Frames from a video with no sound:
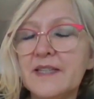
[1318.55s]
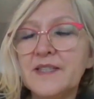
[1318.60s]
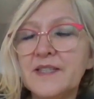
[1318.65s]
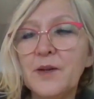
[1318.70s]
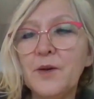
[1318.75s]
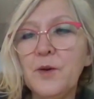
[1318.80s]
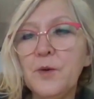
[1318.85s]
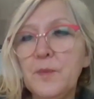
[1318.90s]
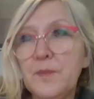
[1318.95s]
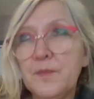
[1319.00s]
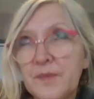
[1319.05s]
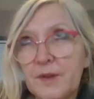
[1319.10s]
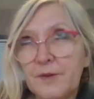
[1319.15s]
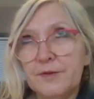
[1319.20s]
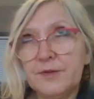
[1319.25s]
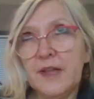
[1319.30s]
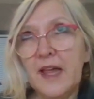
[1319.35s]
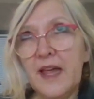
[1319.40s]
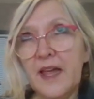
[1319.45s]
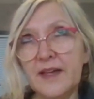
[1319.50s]
so
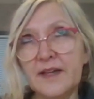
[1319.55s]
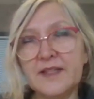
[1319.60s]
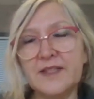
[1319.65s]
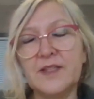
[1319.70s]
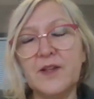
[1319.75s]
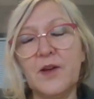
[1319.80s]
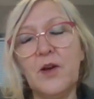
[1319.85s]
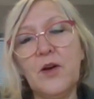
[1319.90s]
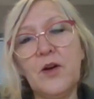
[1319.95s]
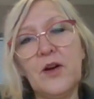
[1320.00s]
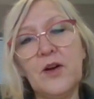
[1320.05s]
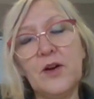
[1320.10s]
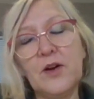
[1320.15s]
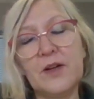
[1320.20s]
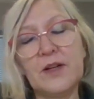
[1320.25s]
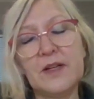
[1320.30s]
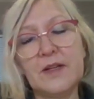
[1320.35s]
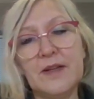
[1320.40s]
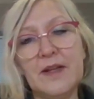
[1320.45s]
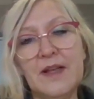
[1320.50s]
flags are,